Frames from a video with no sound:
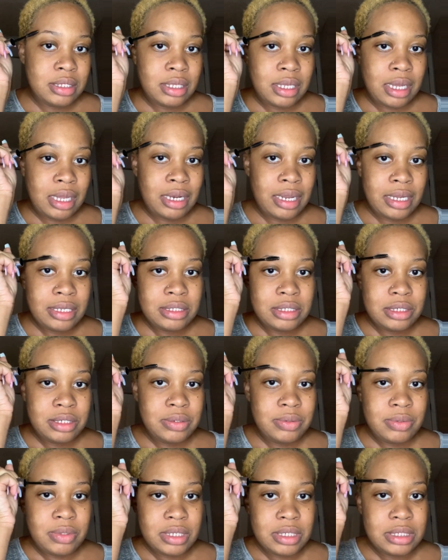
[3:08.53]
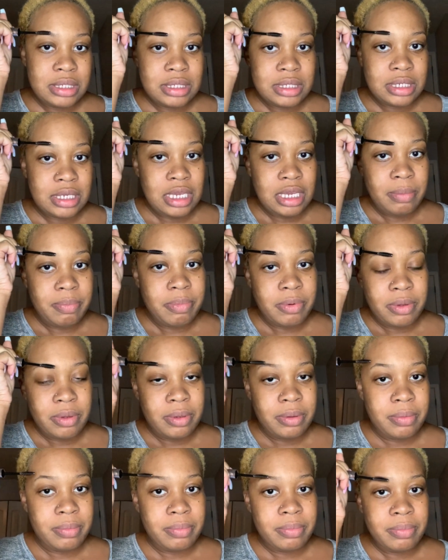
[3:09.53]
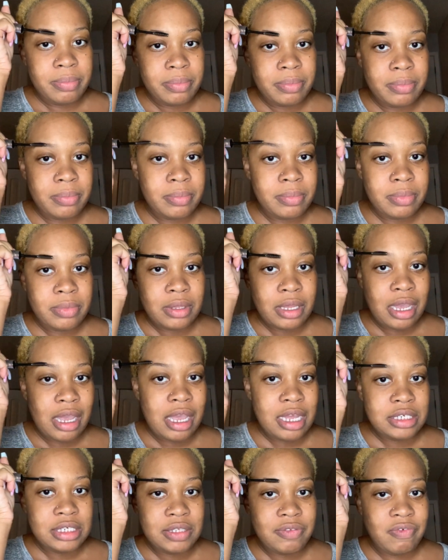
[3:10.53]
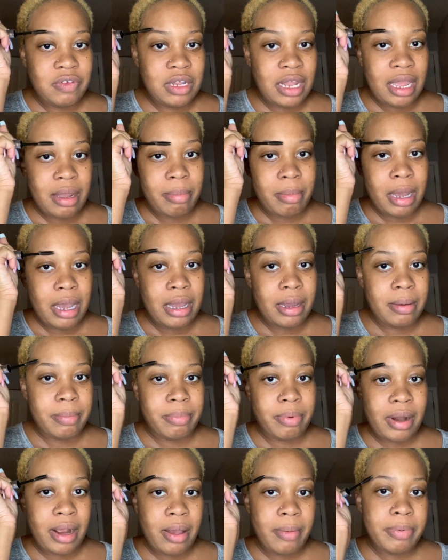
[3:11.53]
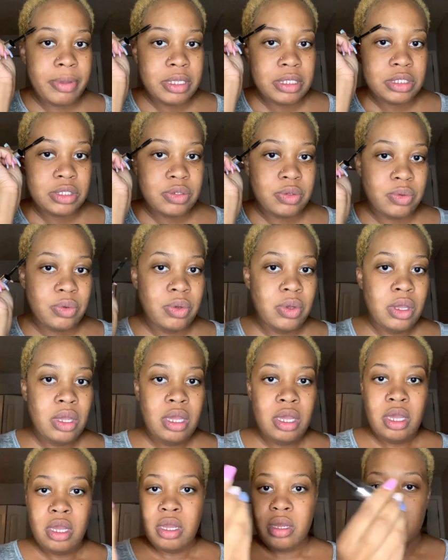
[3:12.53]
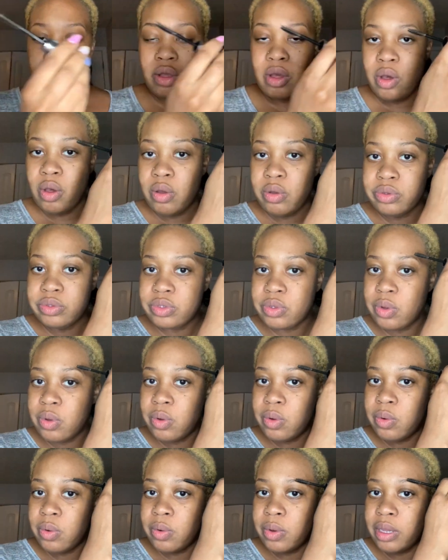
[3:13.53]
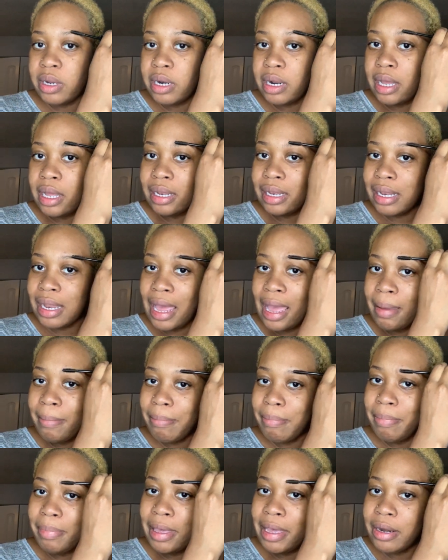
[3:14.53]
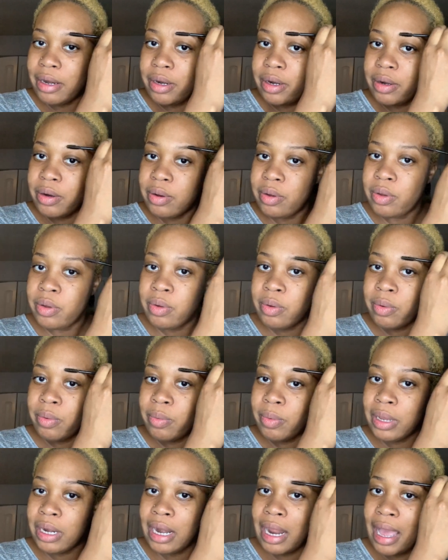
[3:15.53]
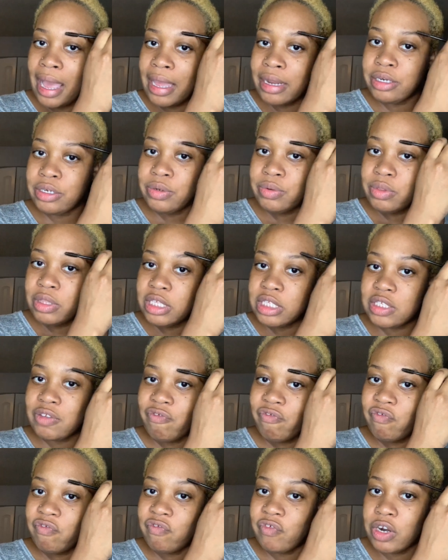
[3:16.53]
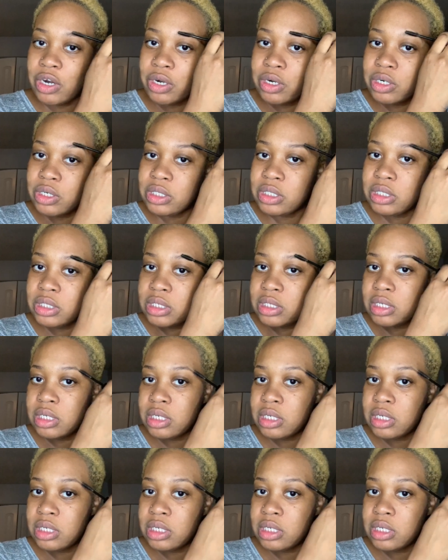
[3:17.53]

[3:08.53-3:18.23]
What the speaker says: I like to do this to keep them, I just feel like my brow pencil goes on a lot better when I do this first.